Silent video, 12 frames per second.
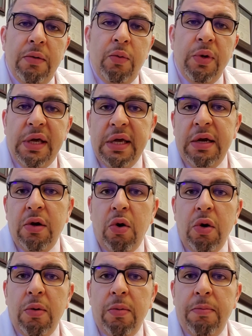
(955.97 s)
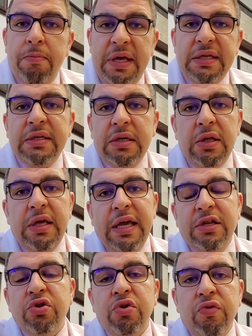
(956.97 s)
We can basically
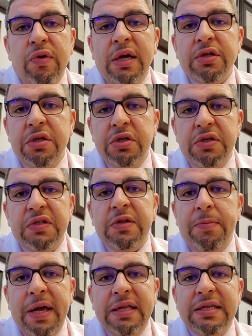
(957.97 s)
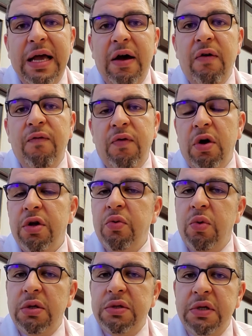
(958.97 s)
get you an erection. It just depends how far you want